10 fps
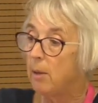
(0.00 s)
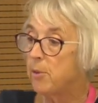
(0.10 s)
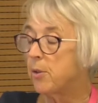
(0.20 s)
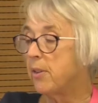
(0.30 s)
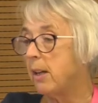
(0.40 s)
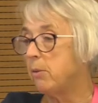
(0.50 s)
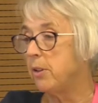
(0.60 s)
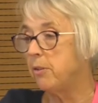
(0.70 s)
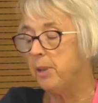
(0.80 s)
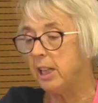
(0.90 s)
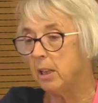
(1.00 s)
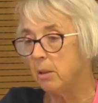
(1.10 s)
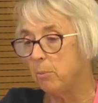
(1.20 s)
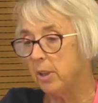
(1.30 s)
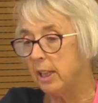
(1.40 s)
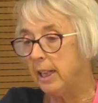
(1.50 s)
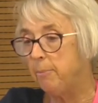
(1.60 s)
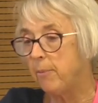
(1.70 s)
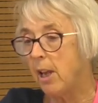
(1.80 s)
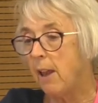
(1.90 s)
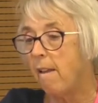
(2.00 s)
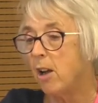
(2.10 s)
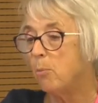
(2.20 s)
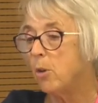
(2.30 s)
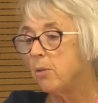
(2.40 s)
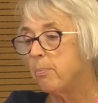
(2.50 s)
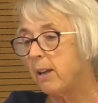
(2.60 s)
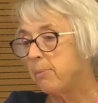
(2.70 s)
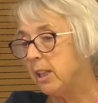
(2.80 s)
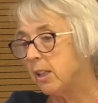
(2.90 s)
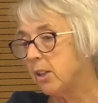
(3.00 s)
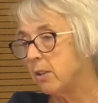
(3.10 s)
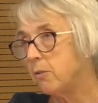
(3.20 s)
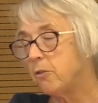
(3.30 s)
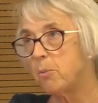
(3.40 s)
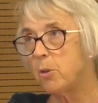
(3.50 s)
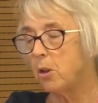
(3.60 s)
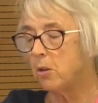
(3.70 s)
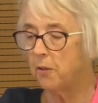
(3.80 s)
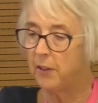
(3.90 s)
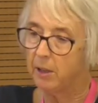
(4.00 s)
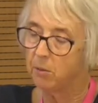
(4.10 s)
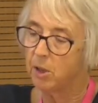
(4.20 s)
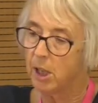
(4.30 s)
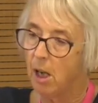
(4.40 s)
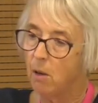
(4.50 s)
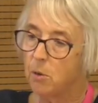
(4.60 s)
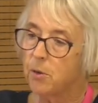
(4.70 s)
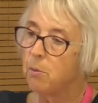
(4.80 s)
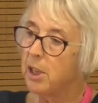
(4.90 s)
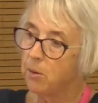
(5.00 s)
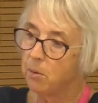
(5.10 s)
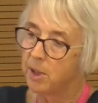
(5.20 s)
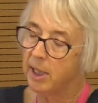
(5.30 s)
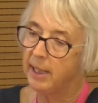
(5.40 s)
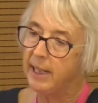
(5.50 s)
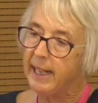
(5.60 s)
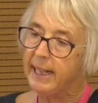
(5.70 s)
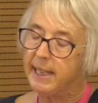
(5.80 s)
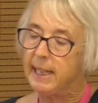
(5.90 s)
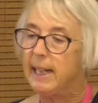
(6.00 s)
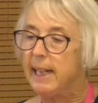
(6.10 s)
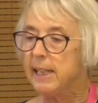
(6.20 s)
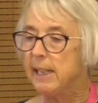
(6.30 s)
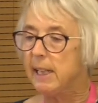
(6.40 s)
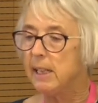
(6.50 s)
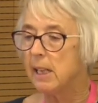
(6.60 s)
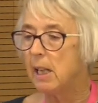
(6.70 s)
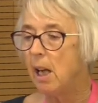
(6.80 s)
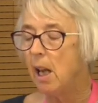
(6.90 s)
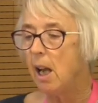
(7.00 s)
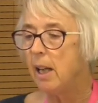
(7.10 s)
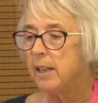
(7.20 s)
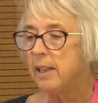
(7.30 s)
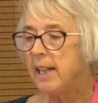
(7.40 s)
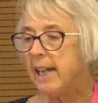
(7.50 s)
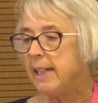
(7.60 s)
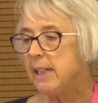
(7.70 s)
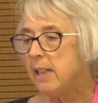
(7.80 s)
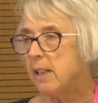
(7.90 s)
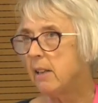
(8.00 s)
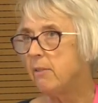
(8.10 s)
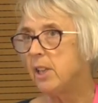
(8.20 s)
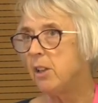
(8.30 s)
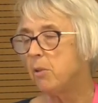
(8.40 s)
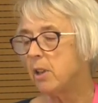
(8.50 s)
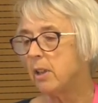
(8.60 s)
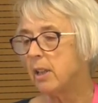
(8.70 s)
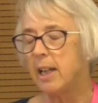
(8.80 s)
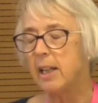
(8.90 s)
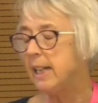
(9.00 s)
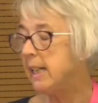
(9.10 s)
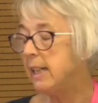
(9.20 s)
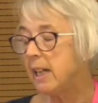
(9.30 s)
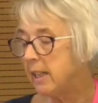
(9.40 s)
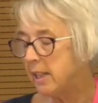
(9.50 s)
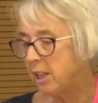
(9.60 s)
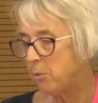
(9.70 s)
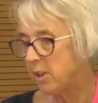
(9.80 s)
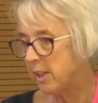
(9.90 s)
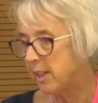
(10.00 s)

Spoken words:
so that would have been company. Maud Babington from Cockfield was widowed in the 1880s, and in the 1891